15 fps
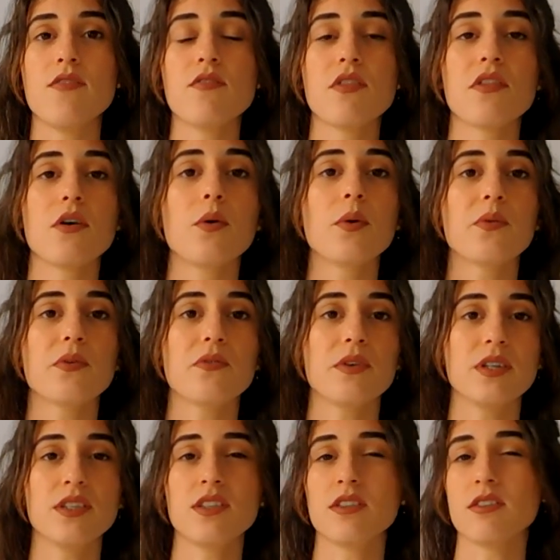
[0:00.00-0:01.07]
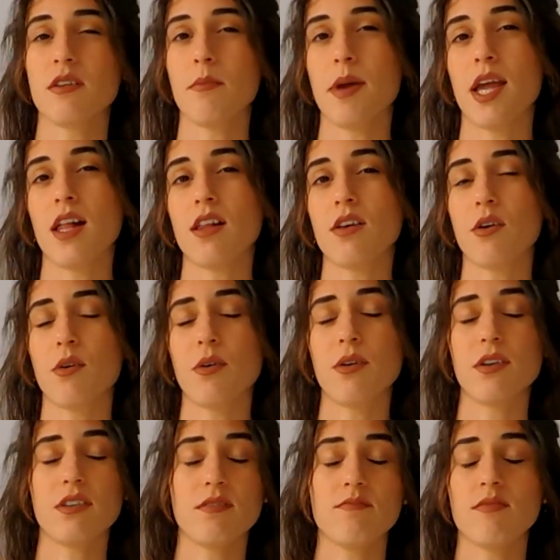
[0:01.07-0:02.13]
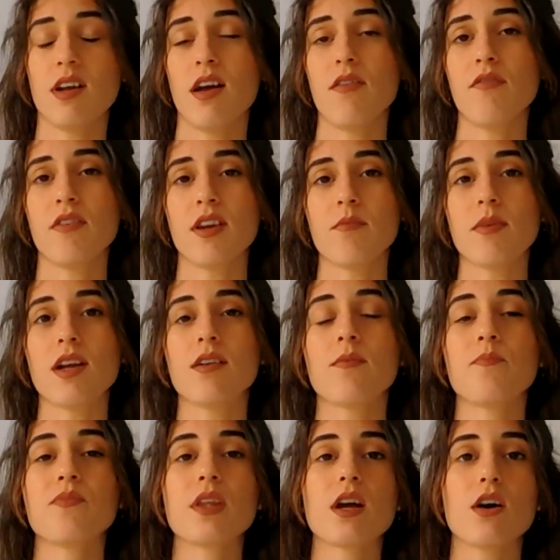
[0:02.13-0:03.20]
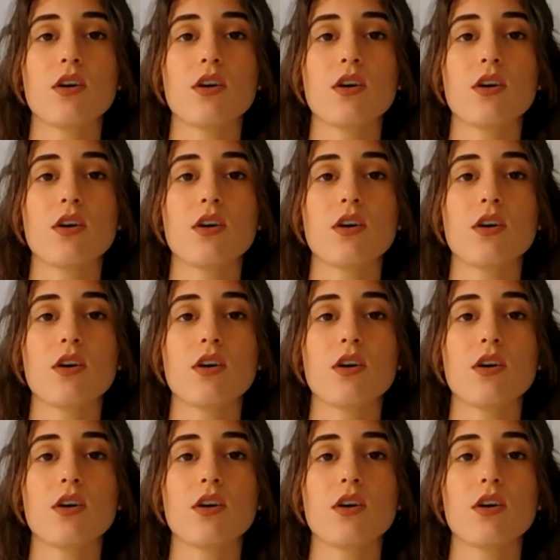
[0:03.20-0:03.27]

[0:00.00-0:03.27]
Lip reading: even though it refers to a male or a female.